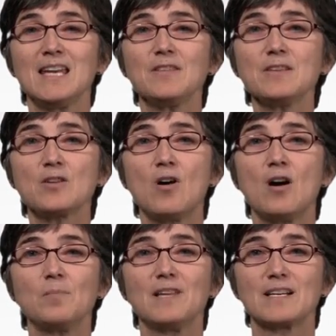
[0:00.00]
Now this
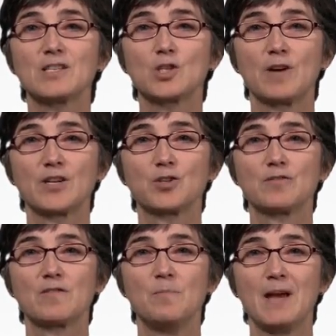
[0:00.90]
complex
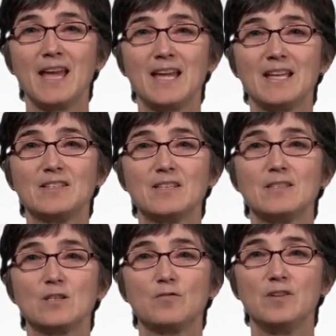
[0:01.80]
structure of bands
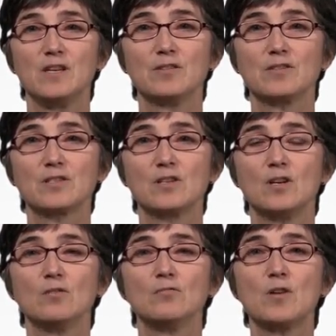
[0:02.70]
and spheres
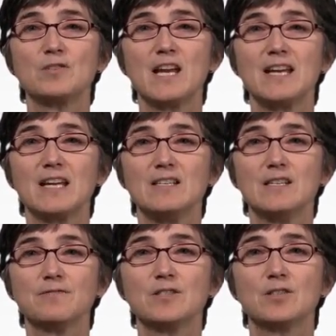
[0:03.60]
rotating in
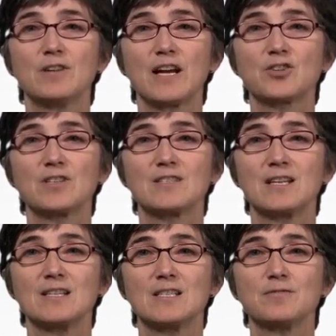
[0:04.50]
different directions
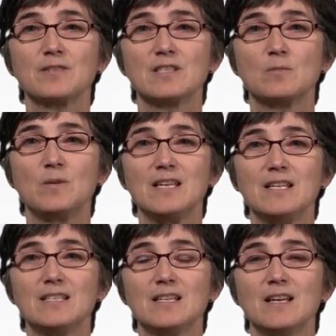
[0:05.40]
and at different
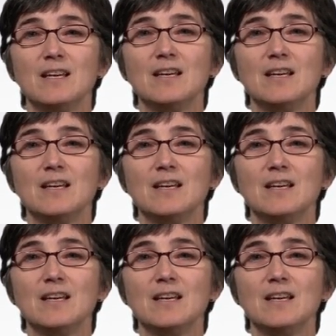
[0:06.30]
speeds